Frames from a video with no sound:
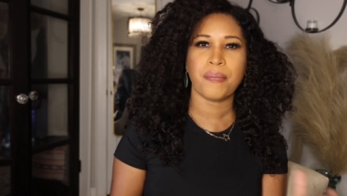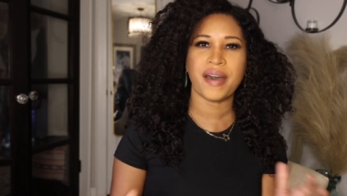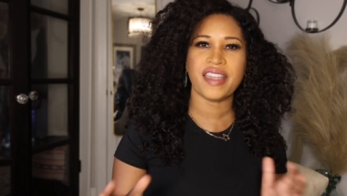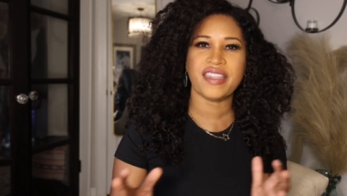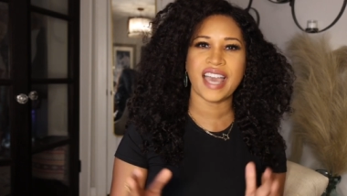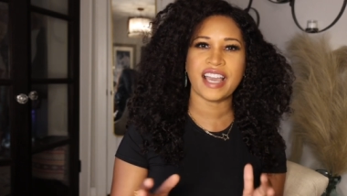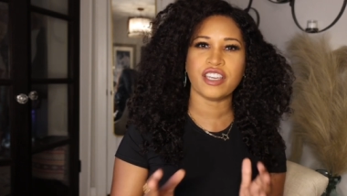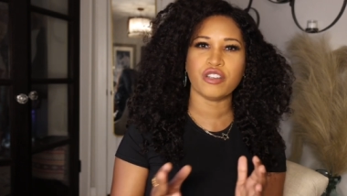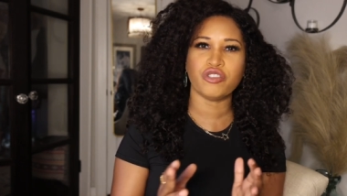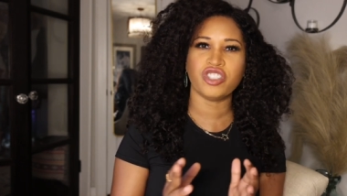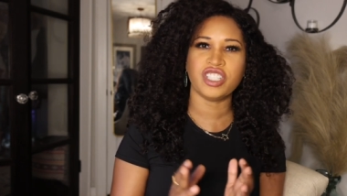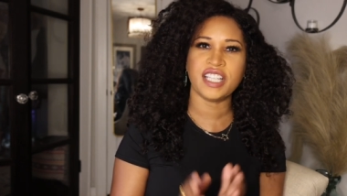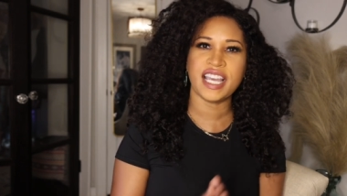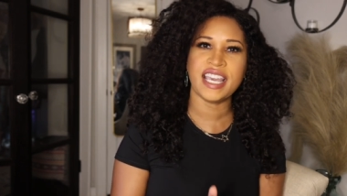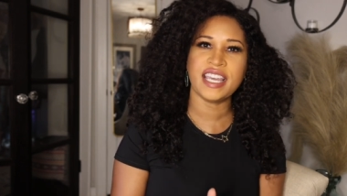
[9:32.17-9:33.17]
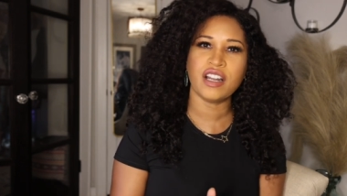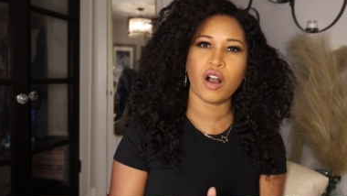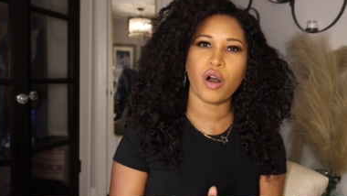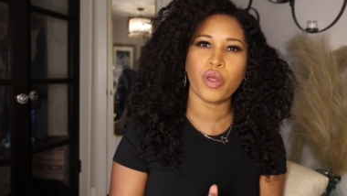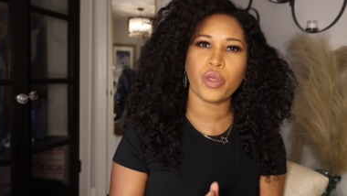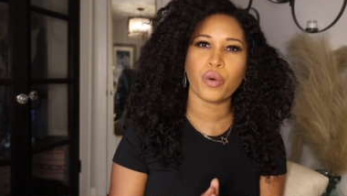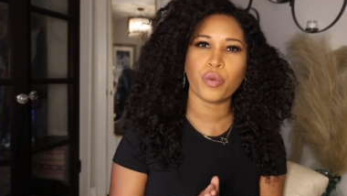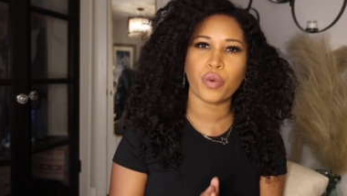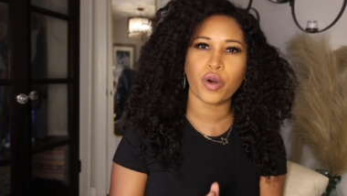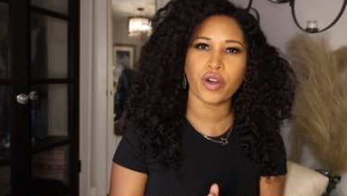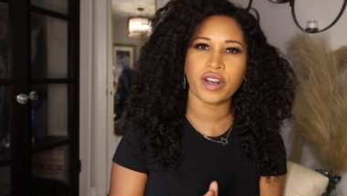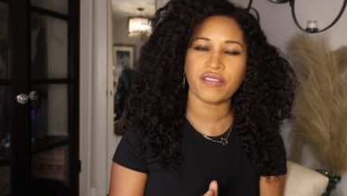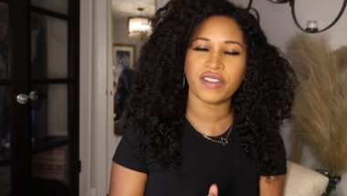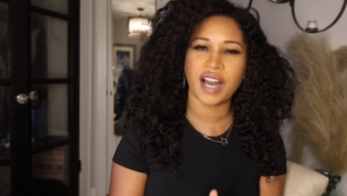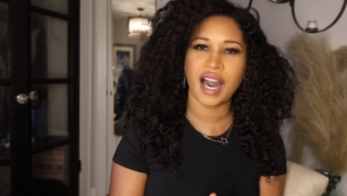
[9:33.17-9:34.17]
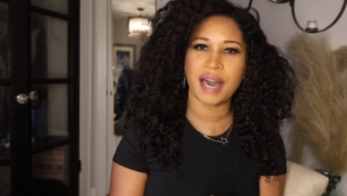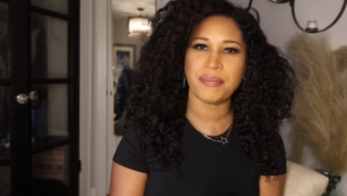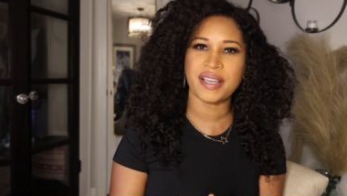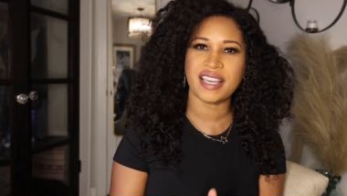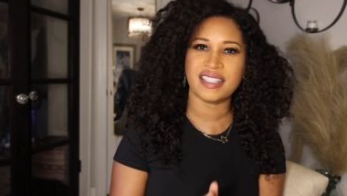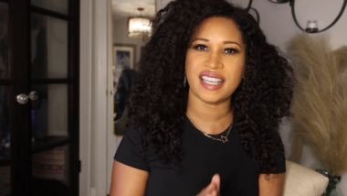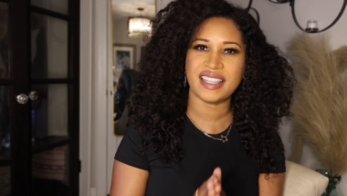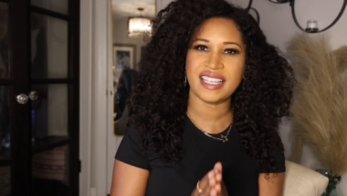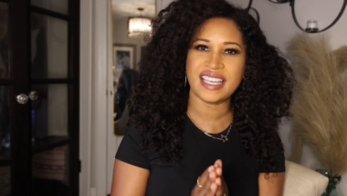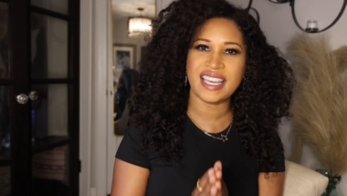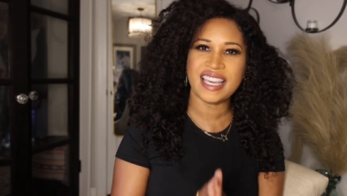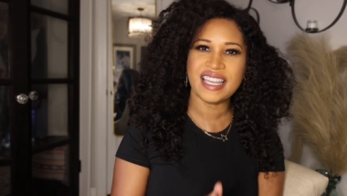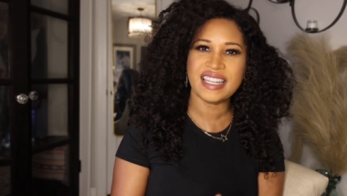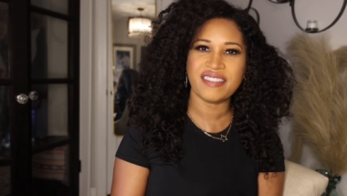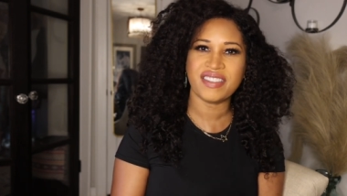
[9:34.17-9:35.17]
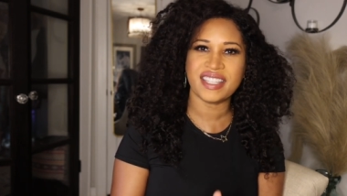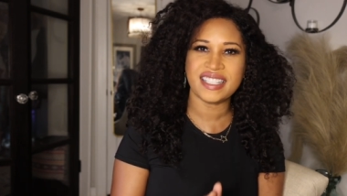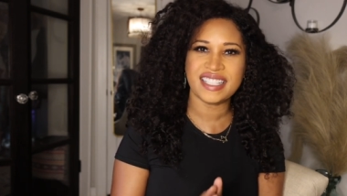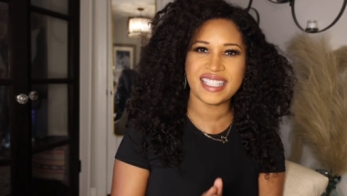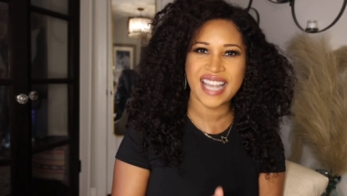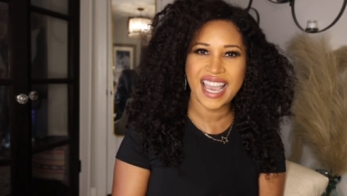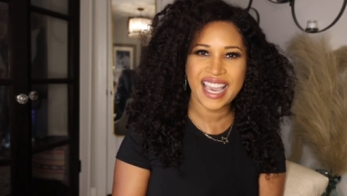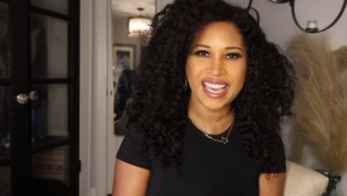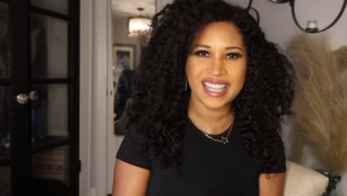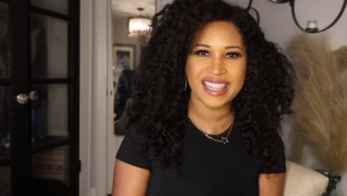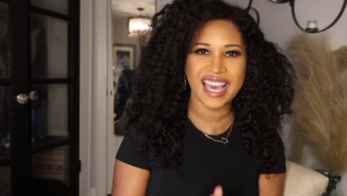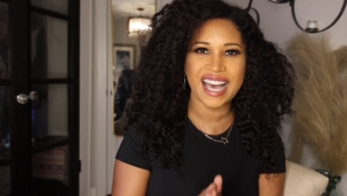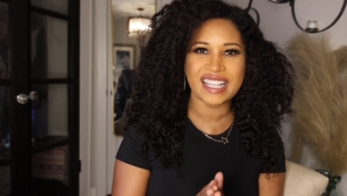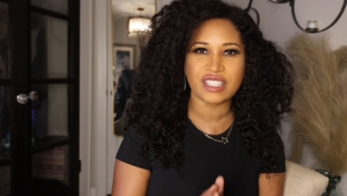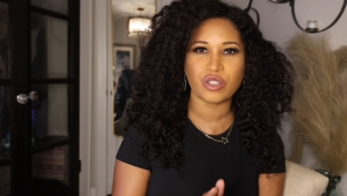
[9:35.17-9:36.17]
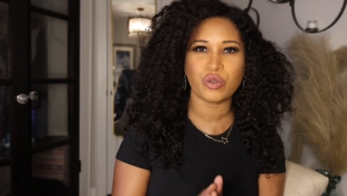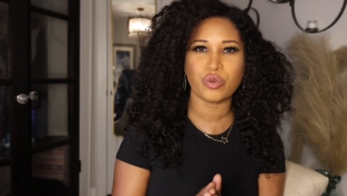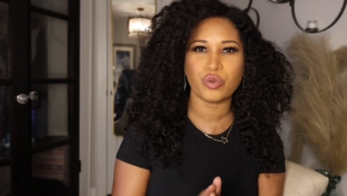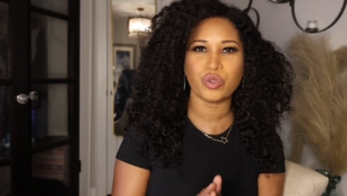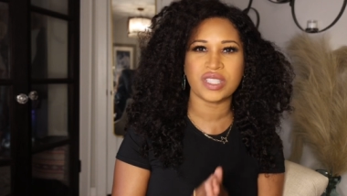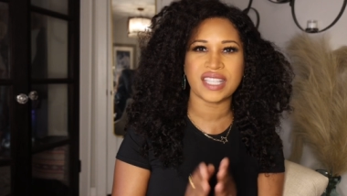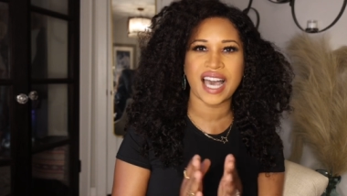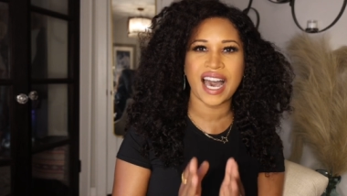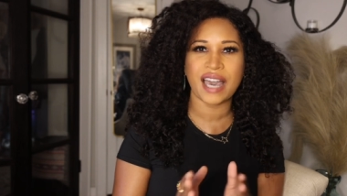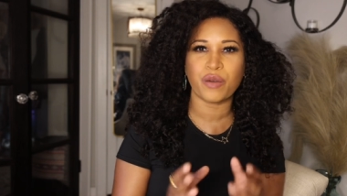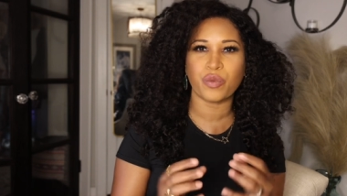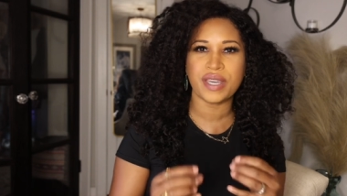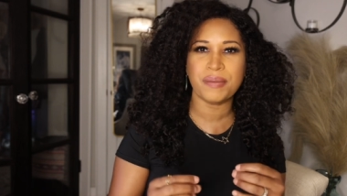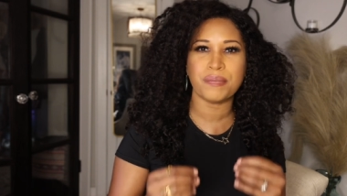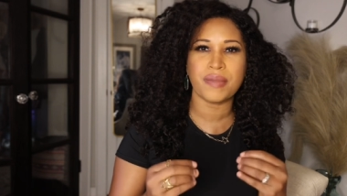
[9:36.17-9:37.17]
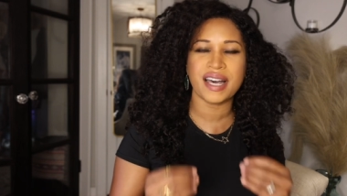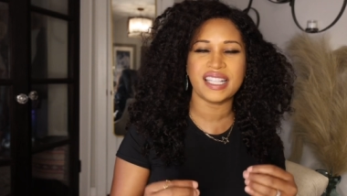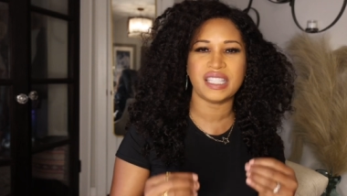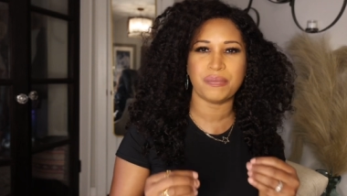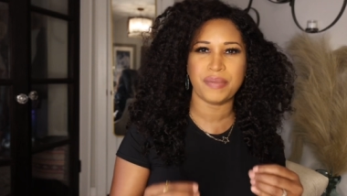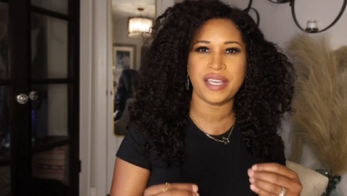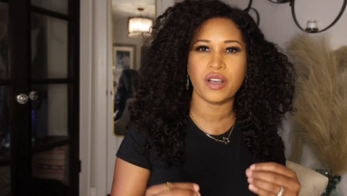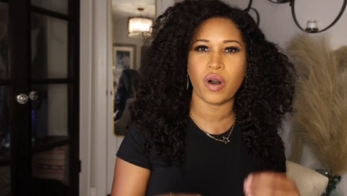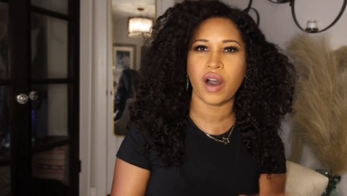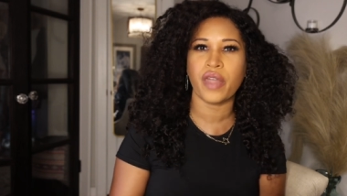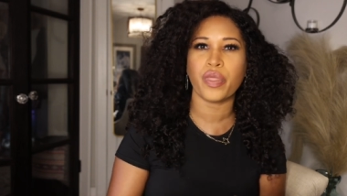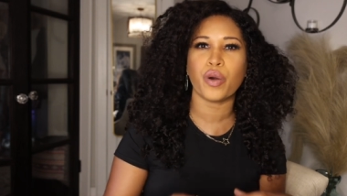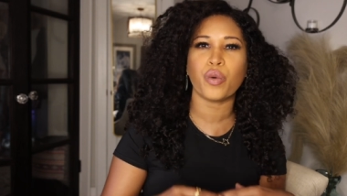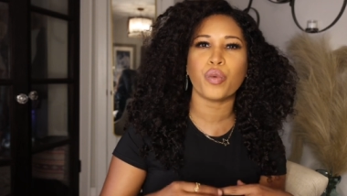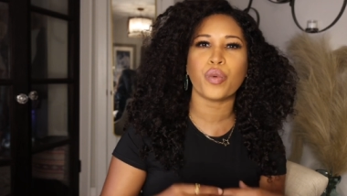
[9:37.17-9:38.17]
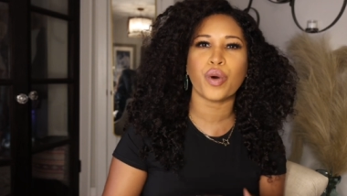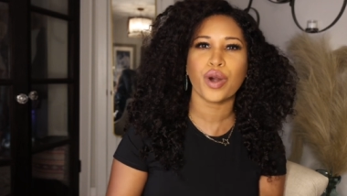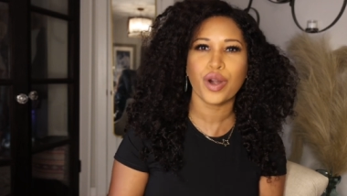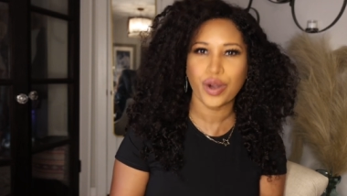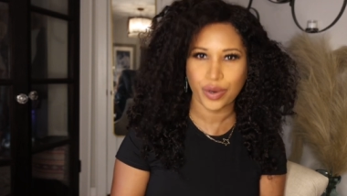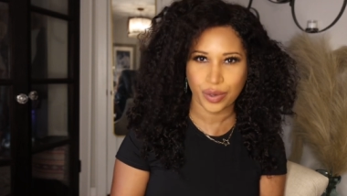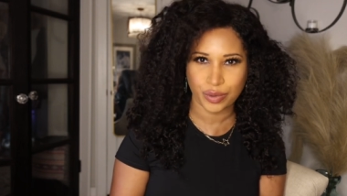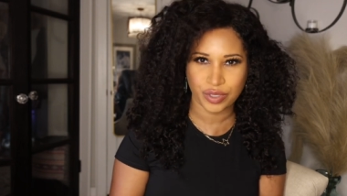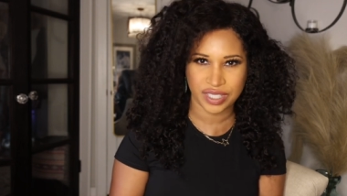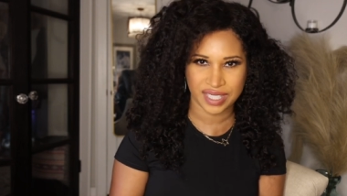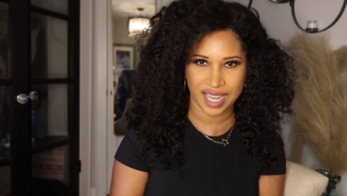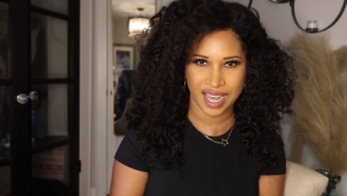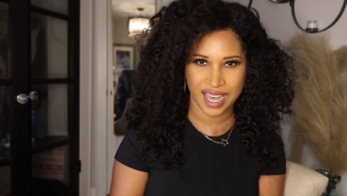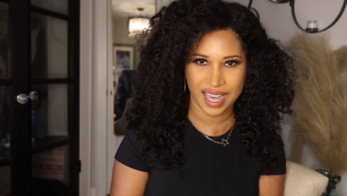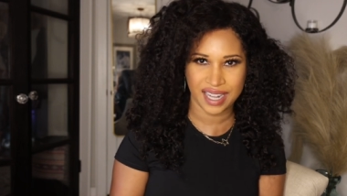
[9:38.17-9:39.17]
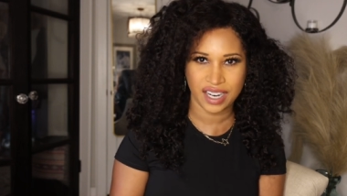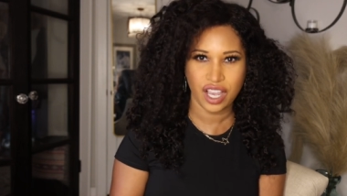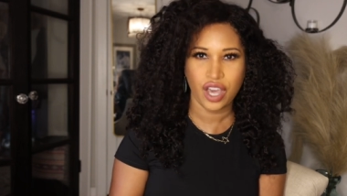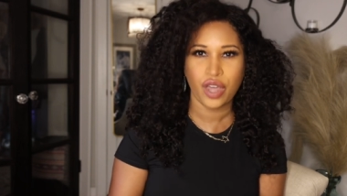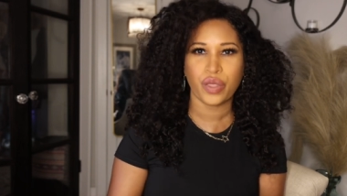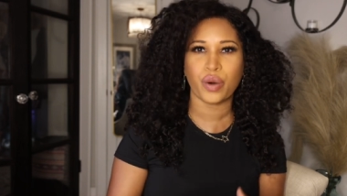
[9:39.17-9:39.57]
but that you stand on the word of God. Because at the end of the day, that's whose side we must be on, the word side.